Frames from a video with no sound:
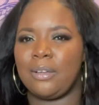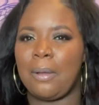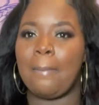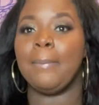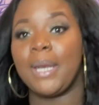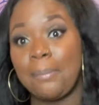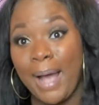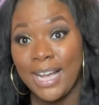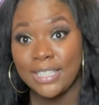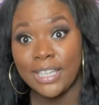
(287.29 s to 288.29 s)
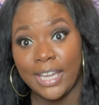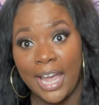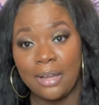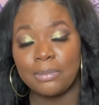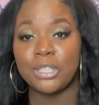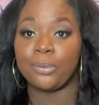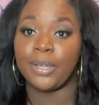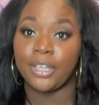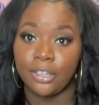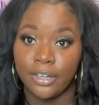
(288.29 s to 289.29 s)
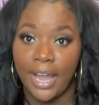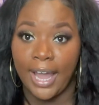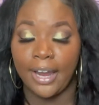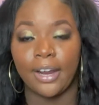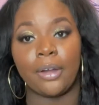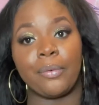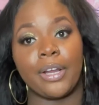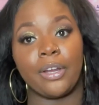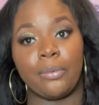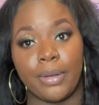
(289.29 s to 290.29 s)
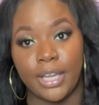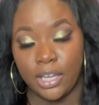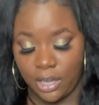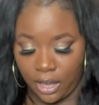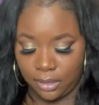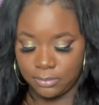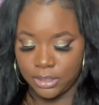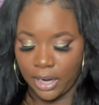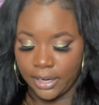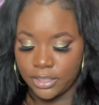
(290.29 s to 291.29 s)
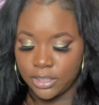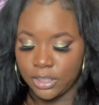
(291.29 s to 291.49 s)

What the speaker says: minimize the gap between your hair and where your wig starts.